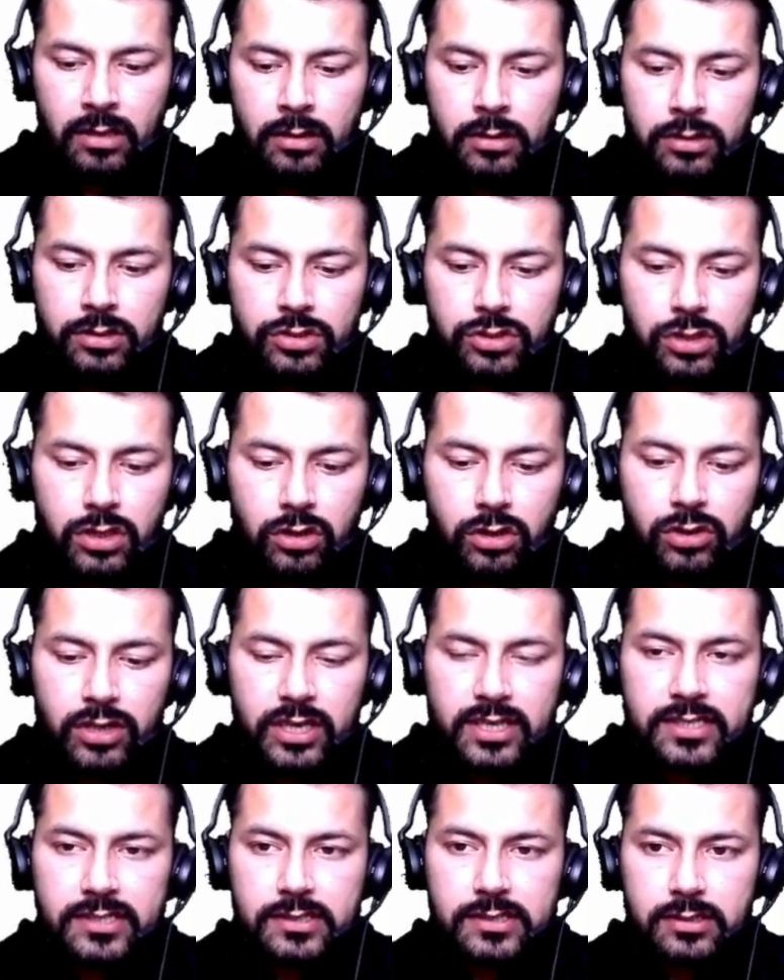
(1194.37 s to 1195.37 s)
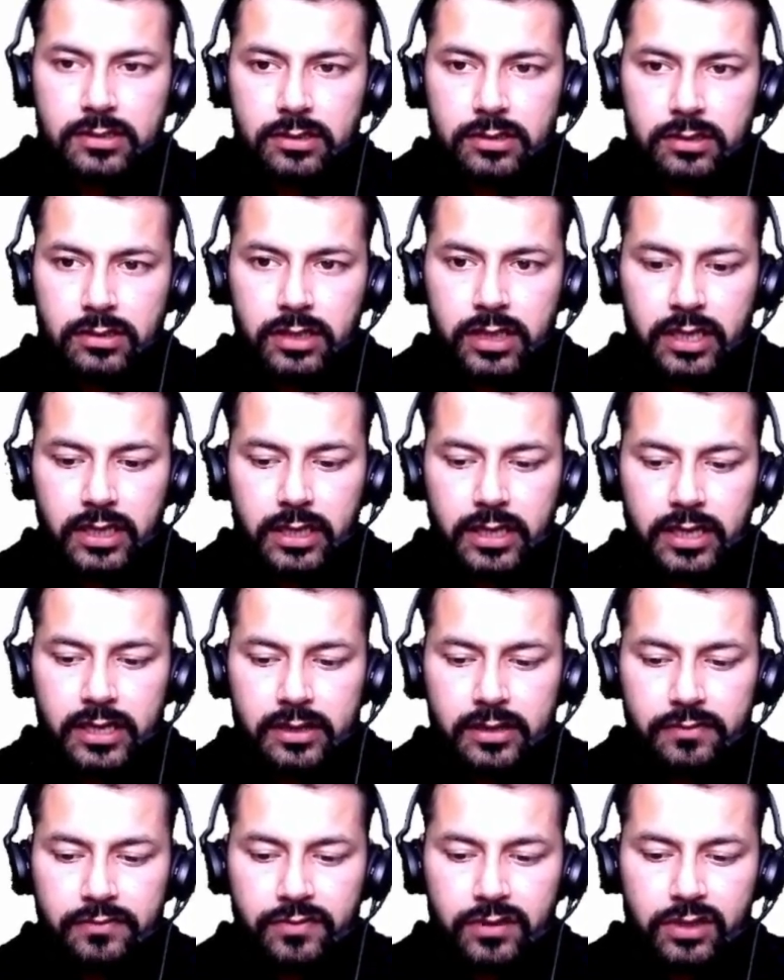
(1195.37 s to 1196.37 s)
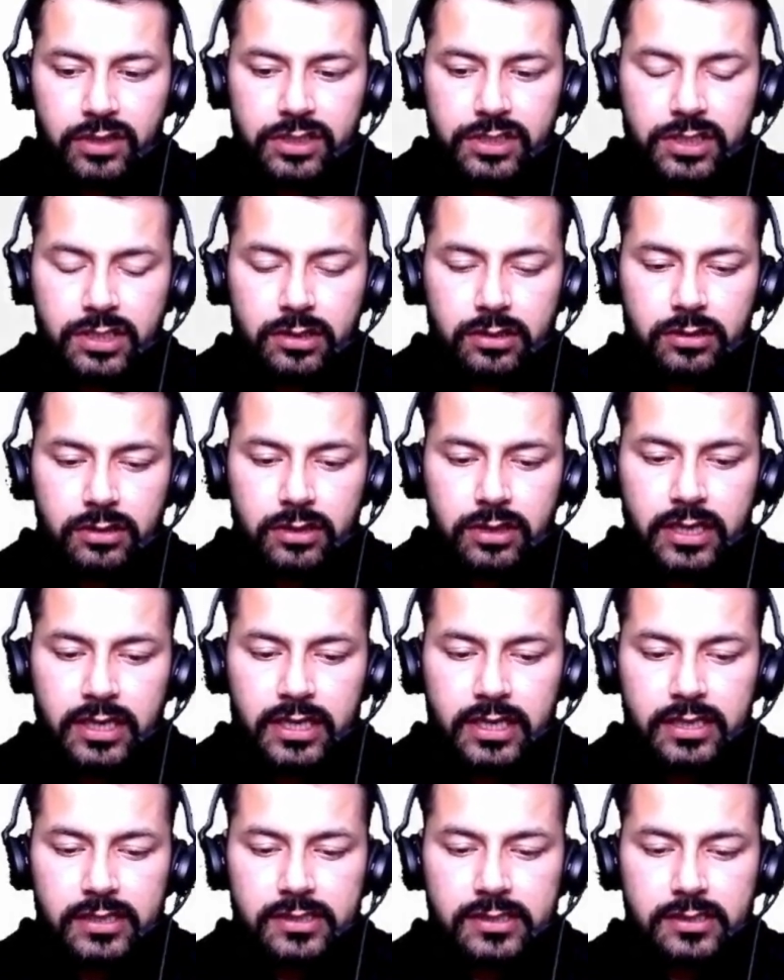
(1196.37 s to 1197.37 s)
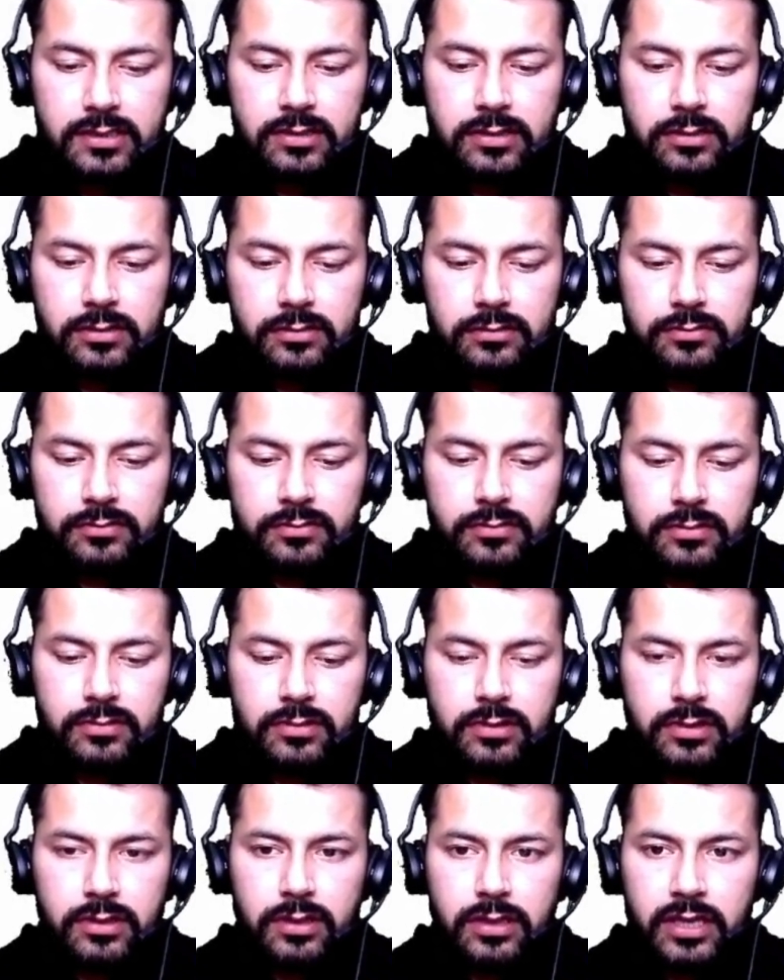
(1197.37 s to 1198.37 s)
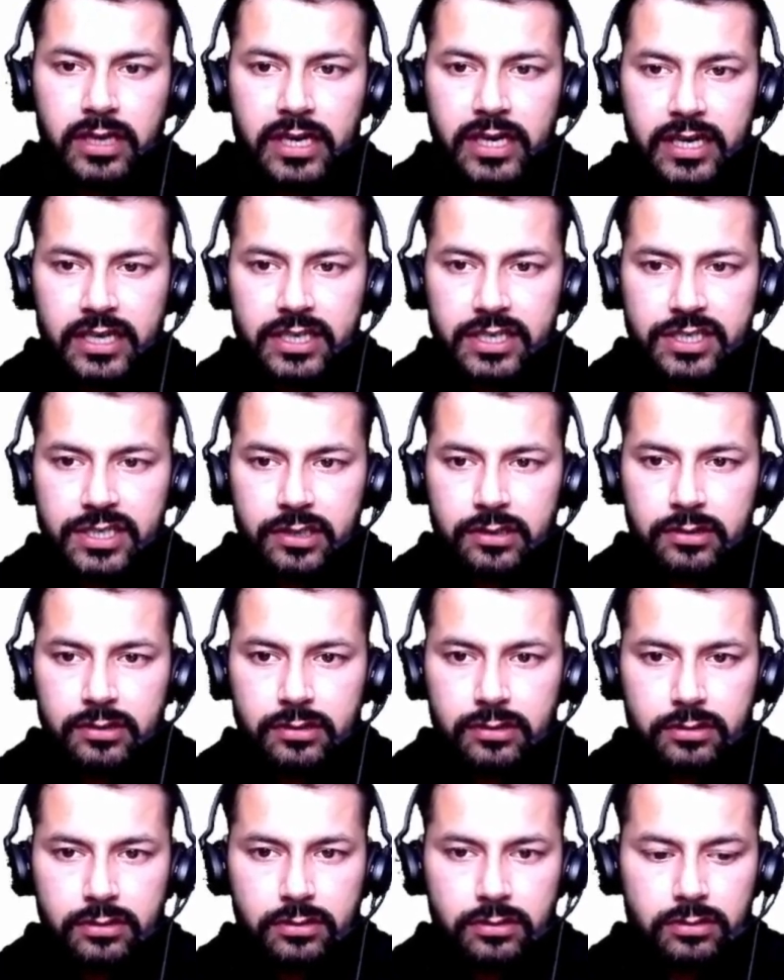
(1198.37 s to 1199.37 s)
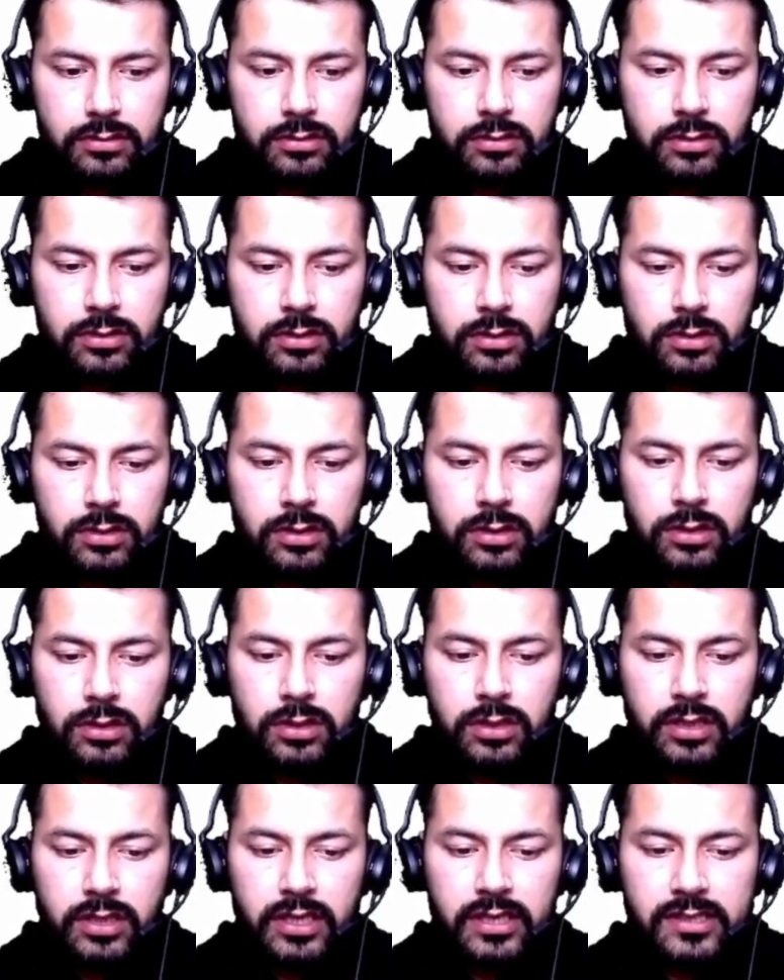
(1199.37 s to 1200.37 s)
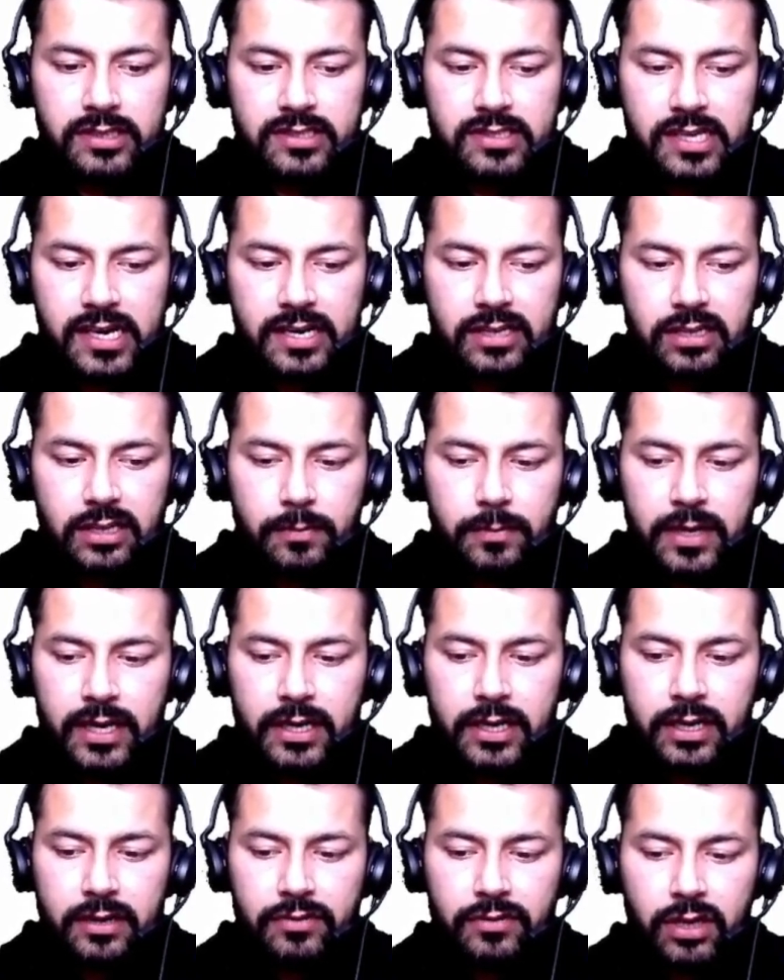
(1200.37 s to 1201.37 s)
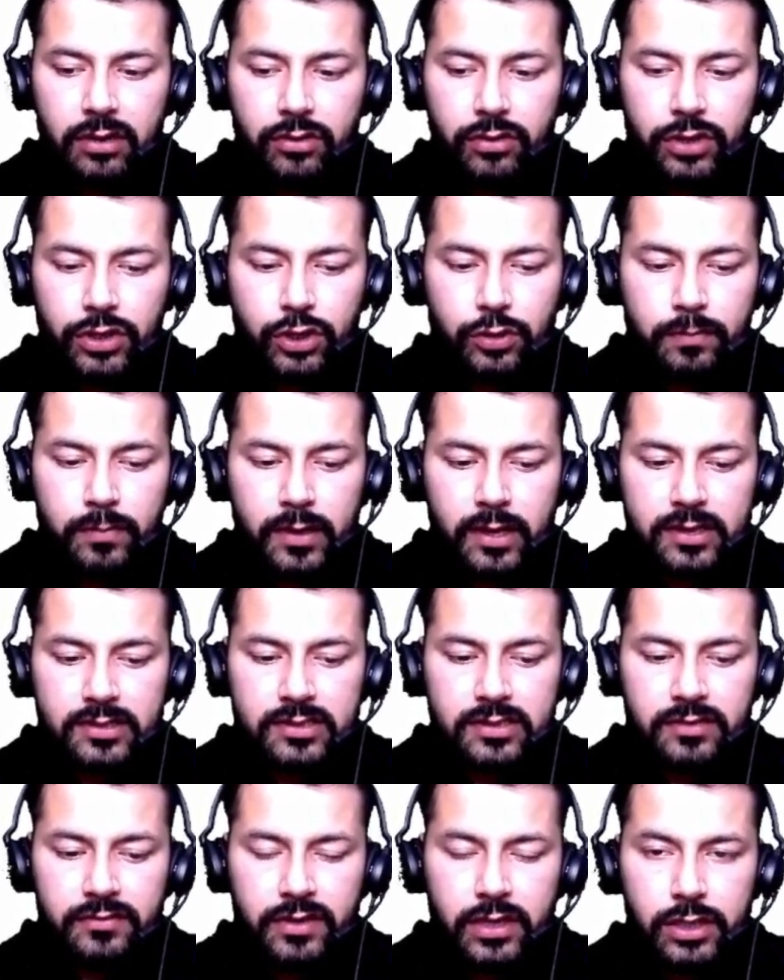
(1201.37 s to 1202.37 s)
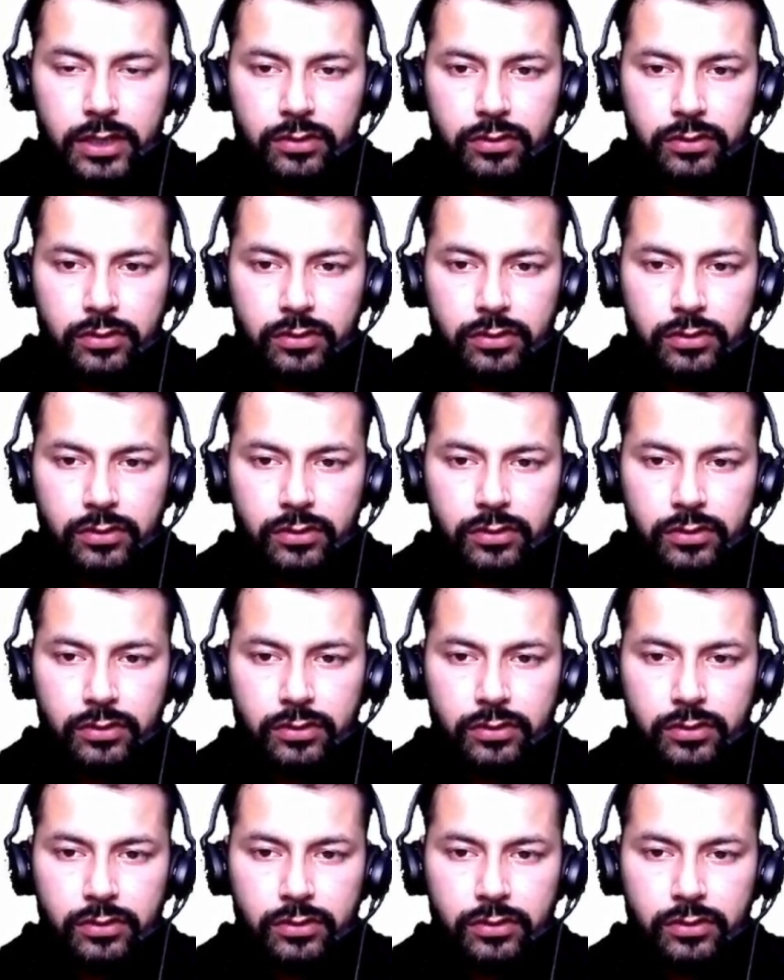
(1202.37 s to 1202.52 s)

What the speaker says: So now let's declare the function, that is addition. Inside the bracket we are going to pass the value